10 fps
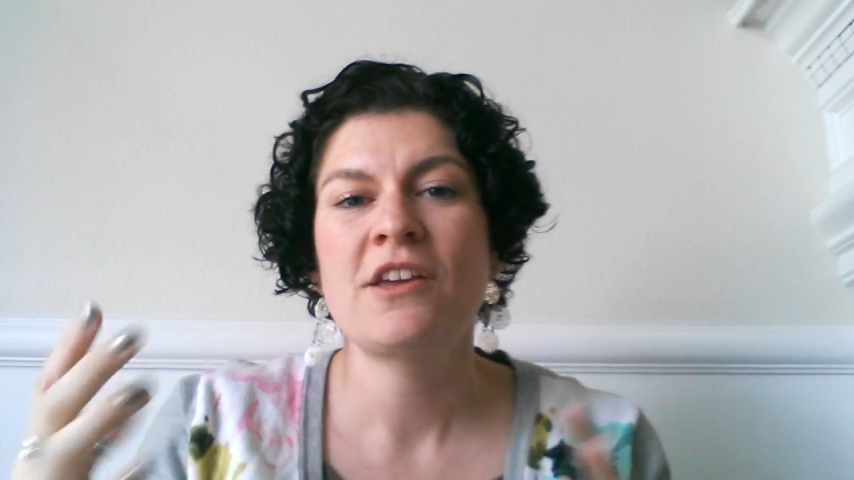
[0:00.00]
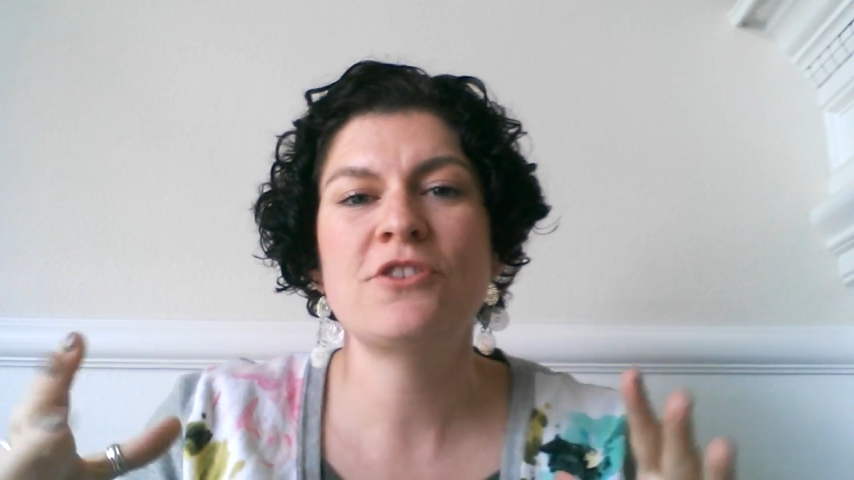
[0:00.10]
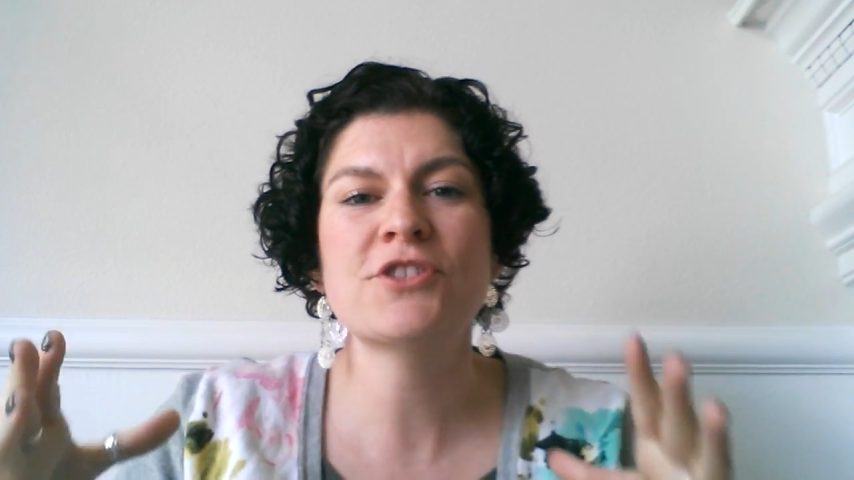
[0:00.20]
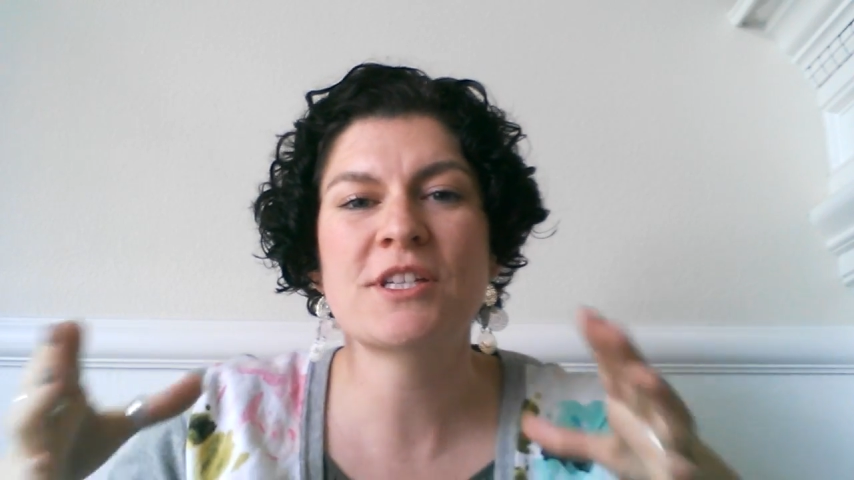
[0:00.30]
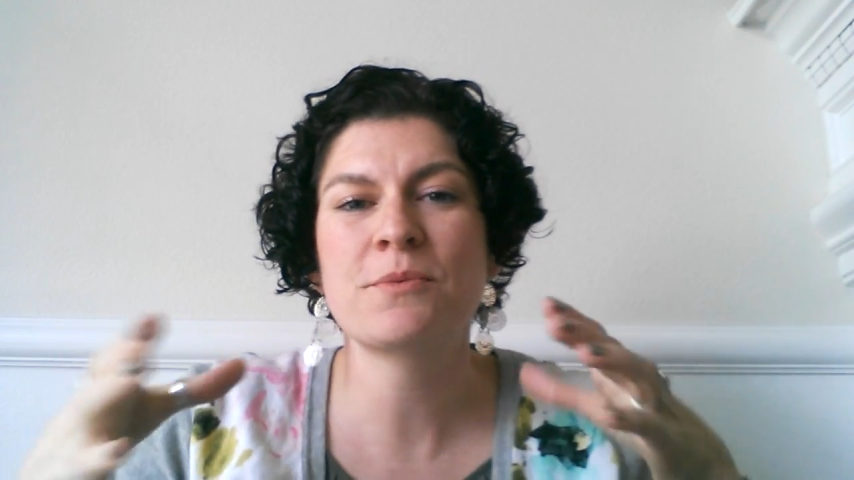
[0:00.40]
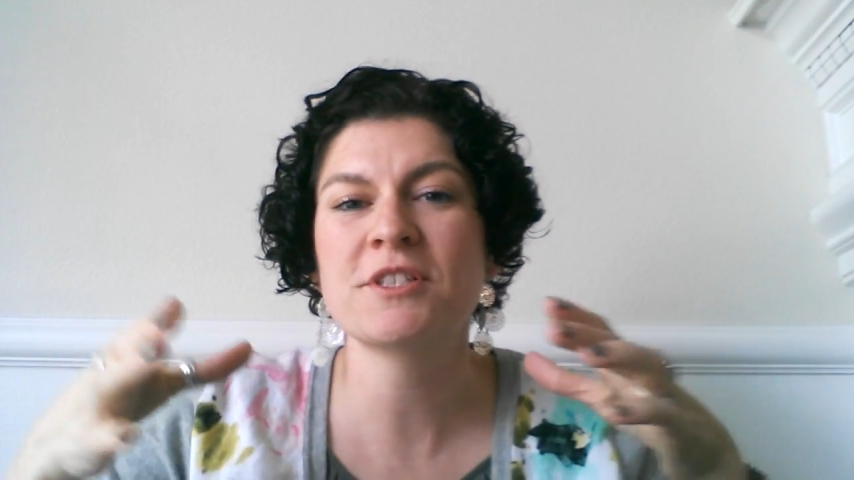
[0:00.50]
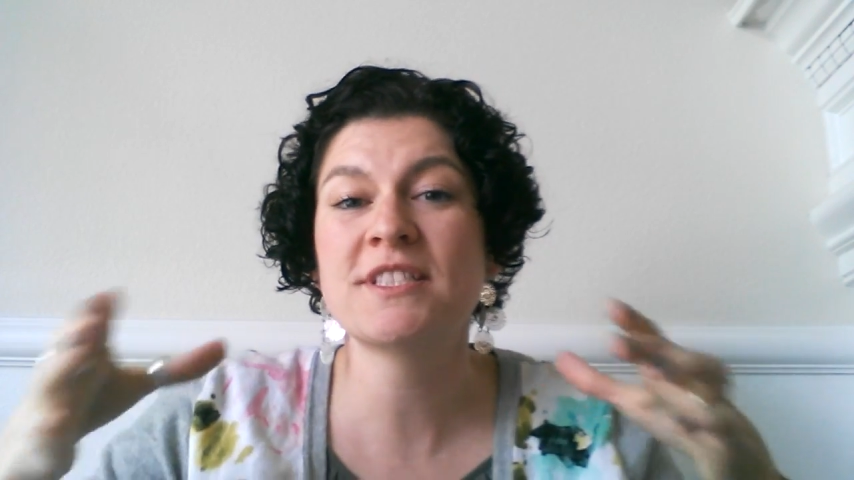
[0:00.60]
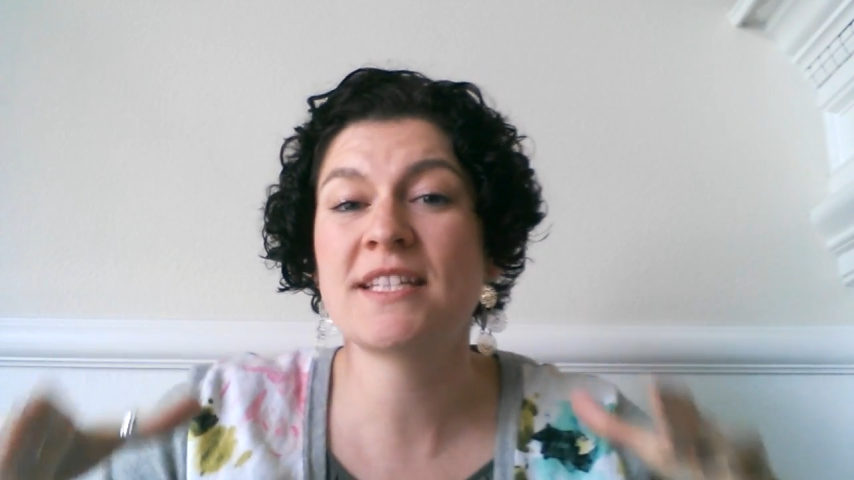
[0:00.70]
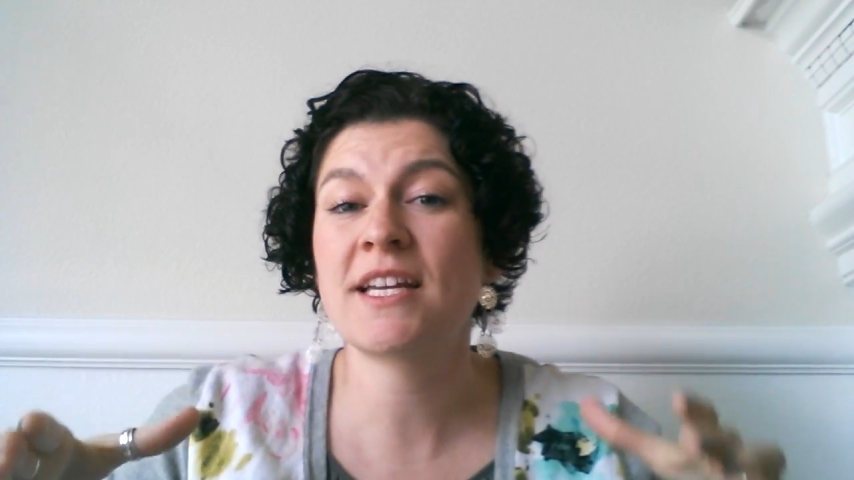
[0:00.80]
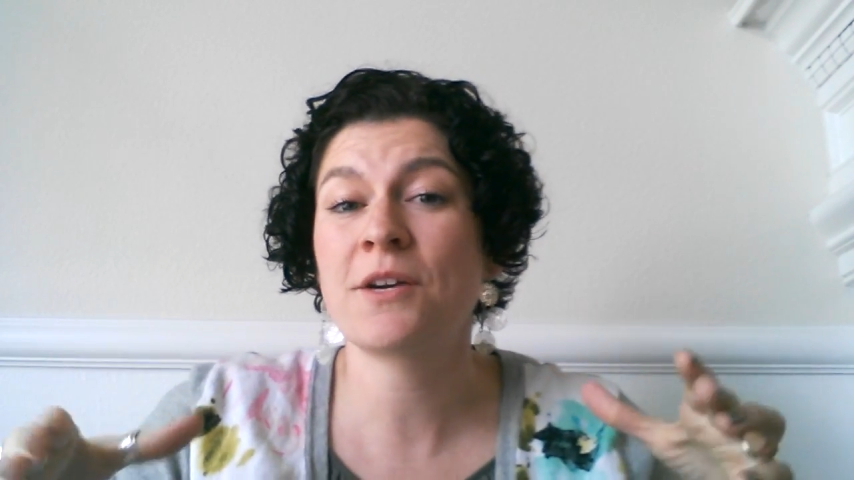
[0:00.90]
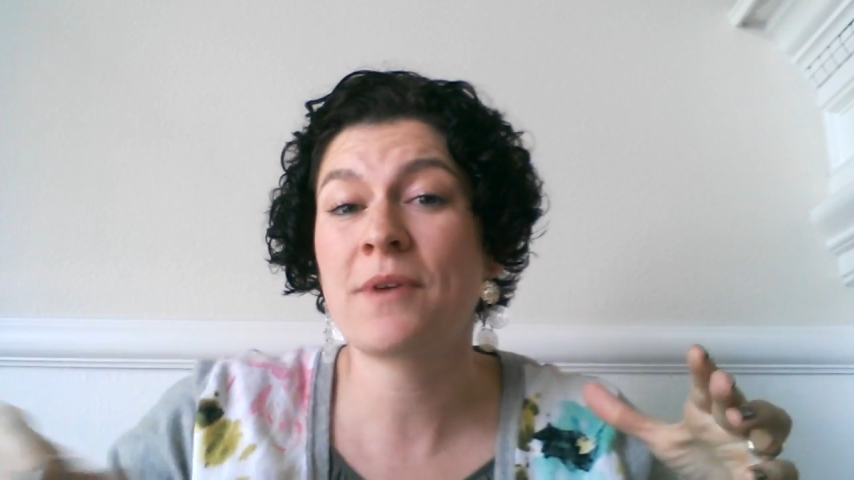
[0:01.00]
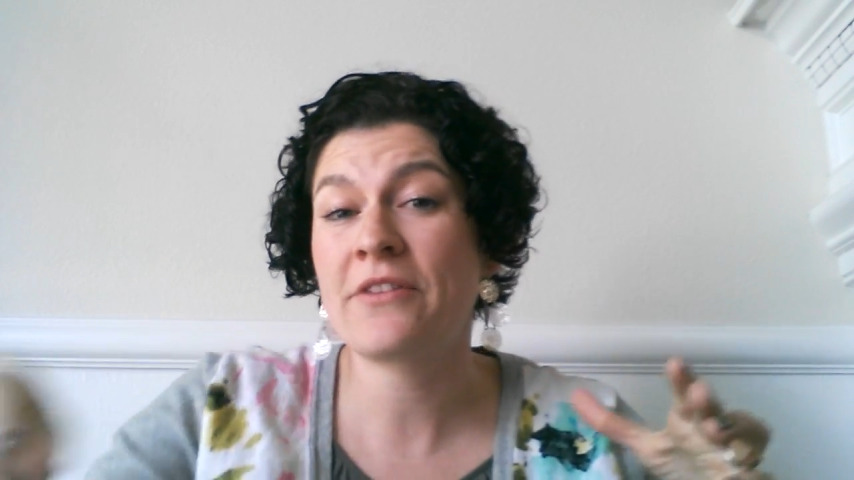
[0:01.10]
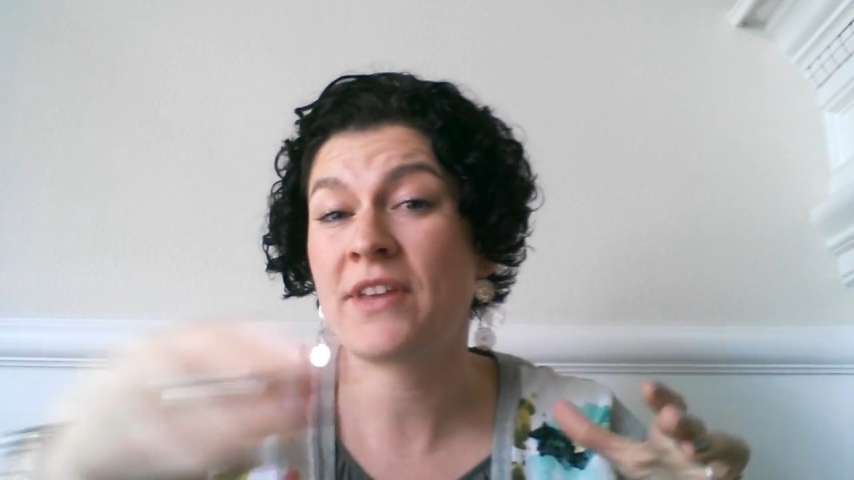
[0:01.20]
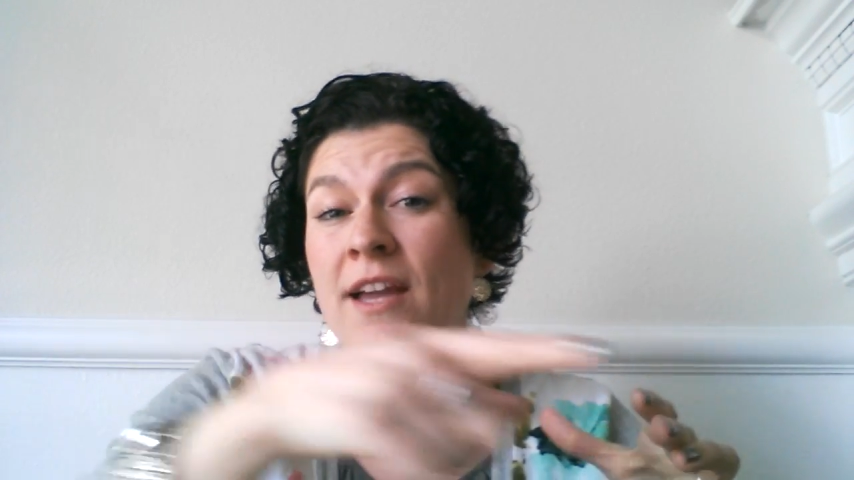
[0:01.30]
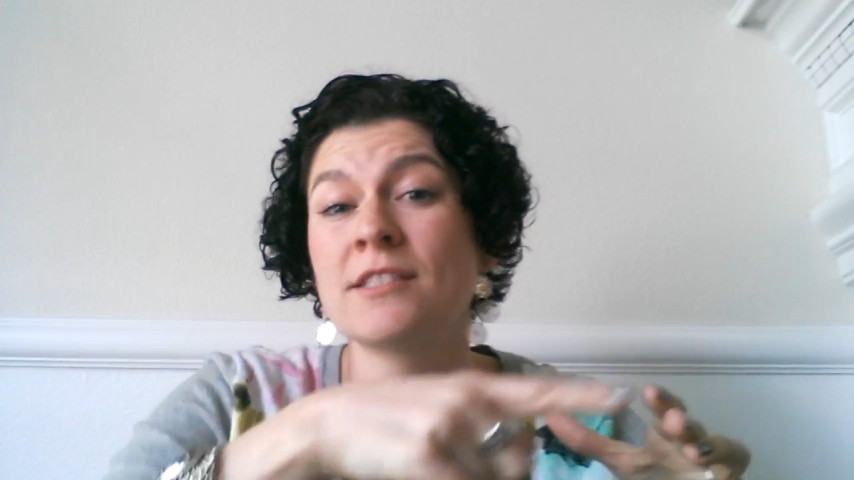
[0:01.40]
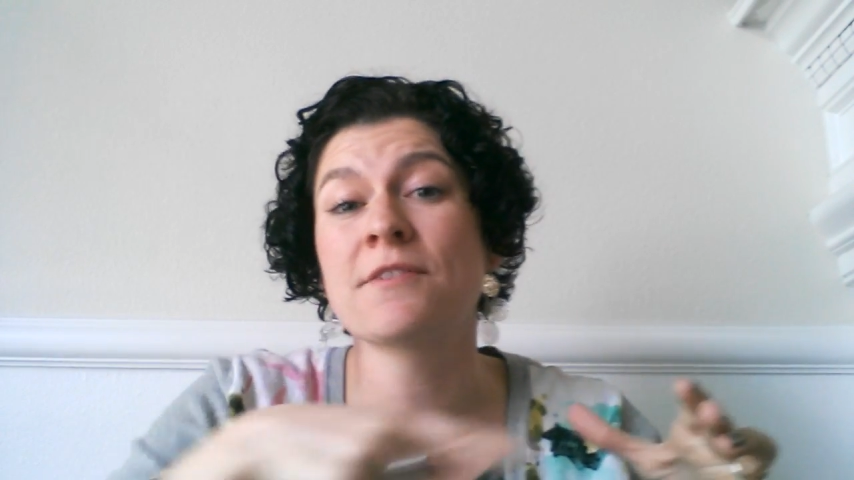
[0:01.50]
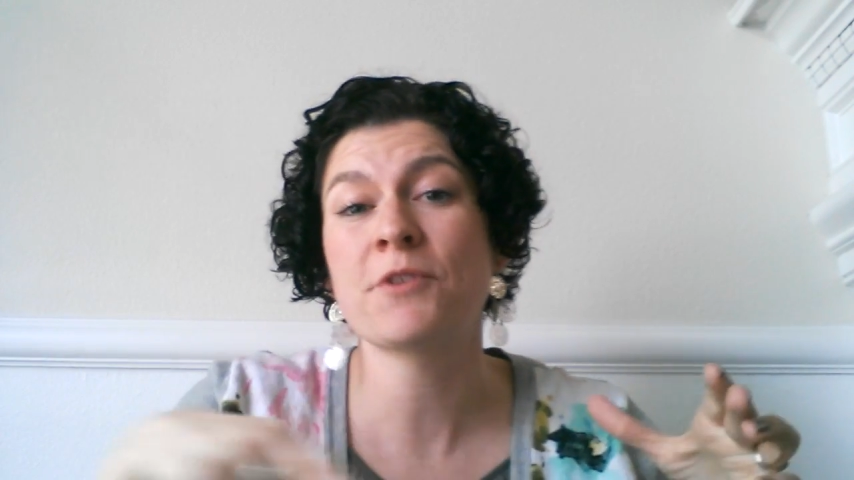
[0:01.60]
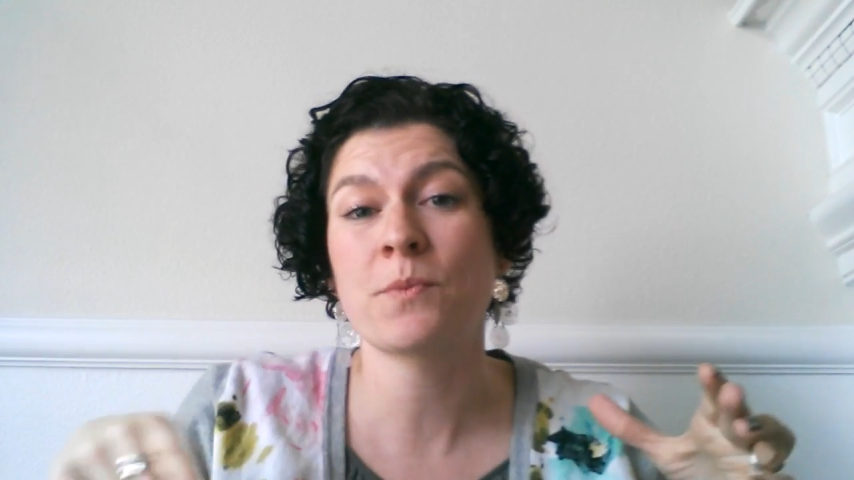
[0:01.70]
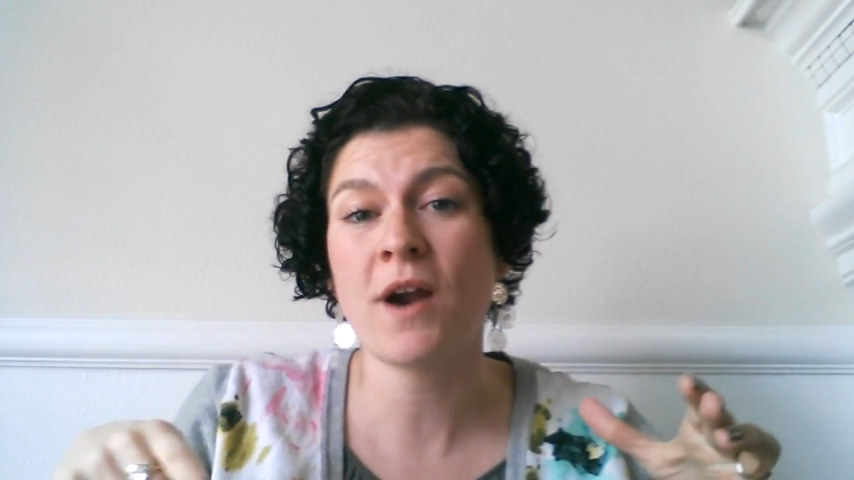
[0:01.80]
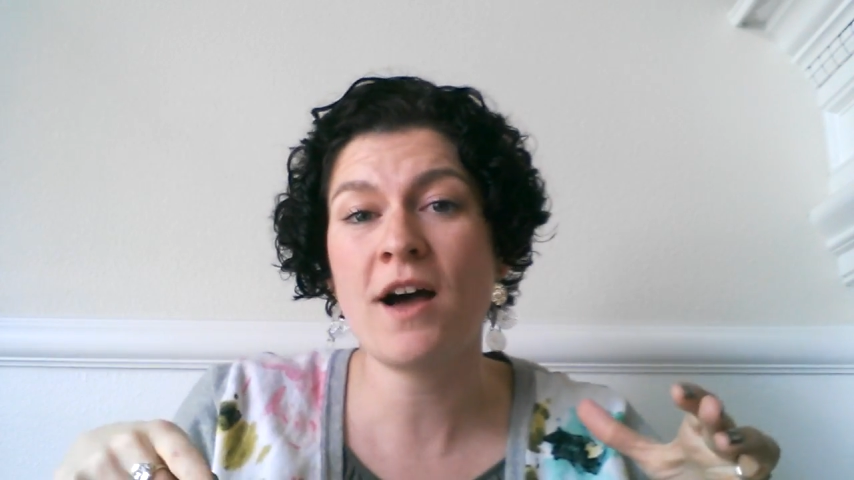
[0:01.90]
Usually we're sitting around the edge of
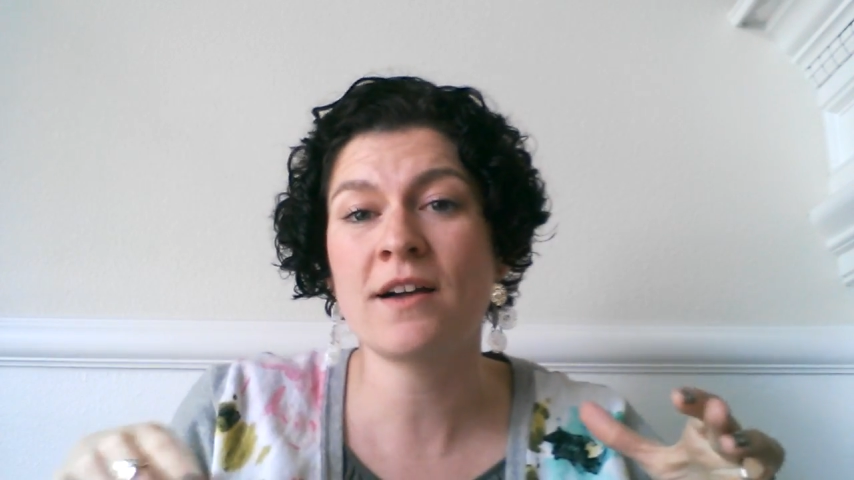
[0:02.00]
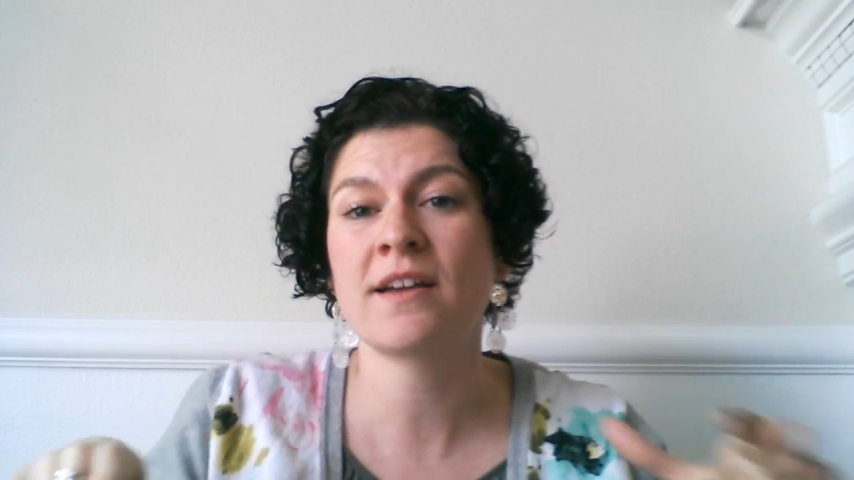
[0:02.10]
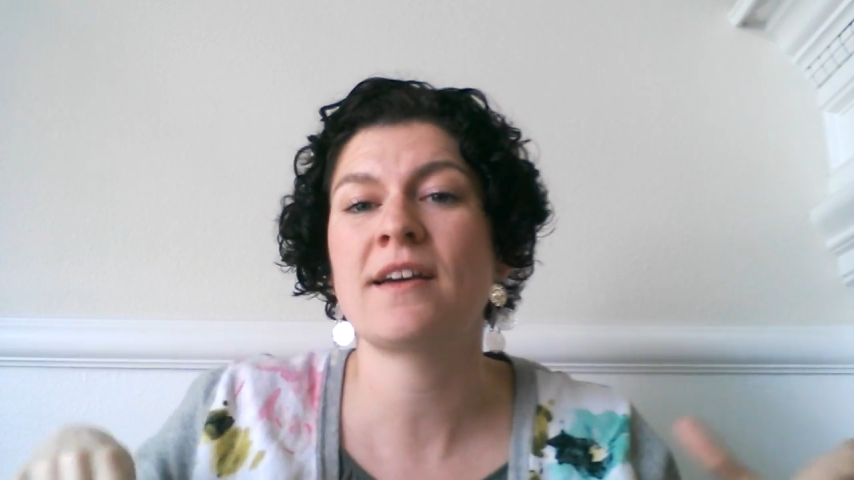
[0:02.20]
a rug